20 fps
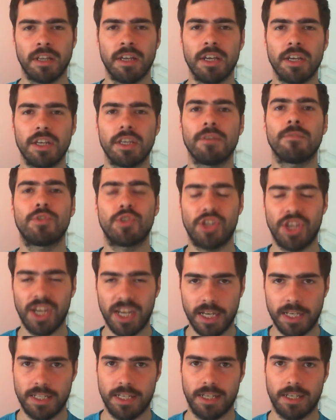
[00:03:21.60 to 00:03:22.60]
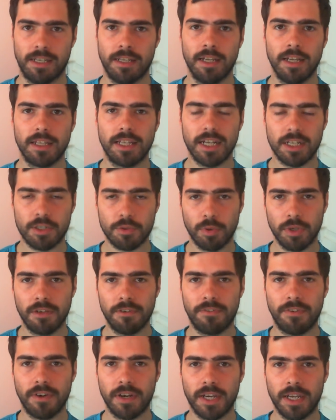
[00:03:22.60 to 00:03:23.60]
You've cheated. That's what you've
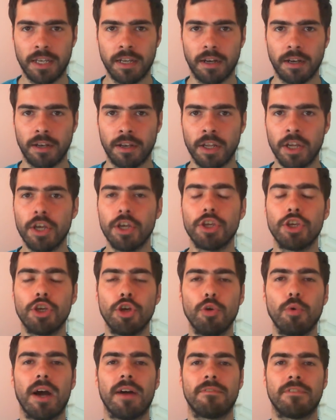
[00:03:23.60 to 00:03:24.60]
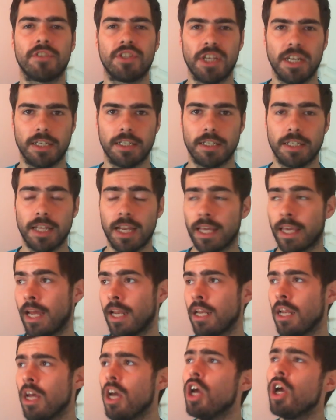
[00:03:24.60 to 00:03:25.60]
fucking done. You have cheated. Then
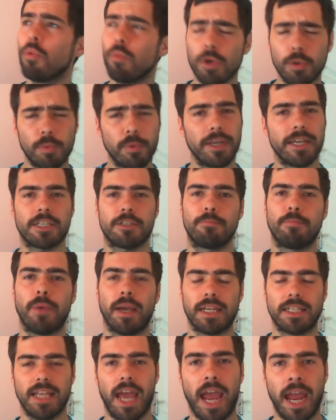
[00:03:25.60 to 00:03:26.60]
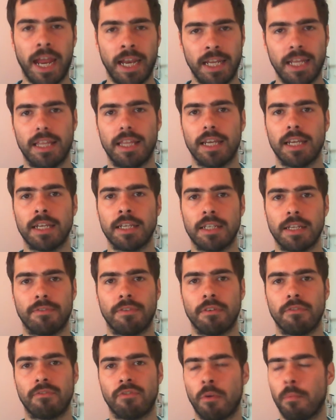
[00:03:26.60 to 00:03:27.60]
again, would we expect anything
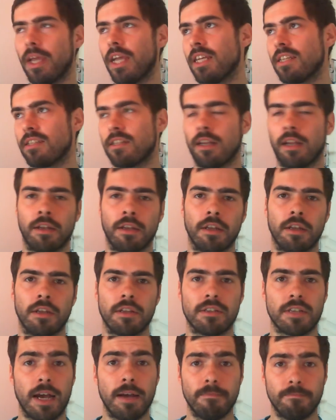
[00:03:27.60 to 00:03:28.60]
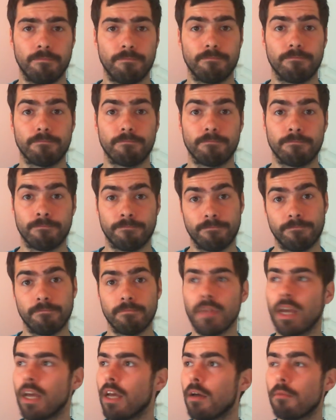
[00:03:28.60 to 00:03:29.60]
different from East Londoners, huh?
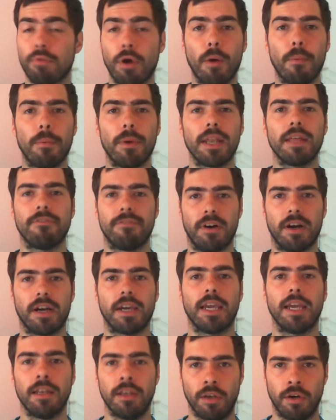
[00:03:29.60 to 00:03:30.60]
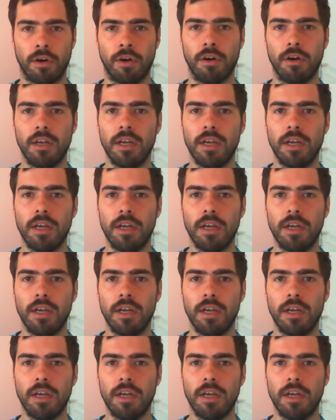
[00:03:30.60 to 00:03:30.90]
Probably fucking not.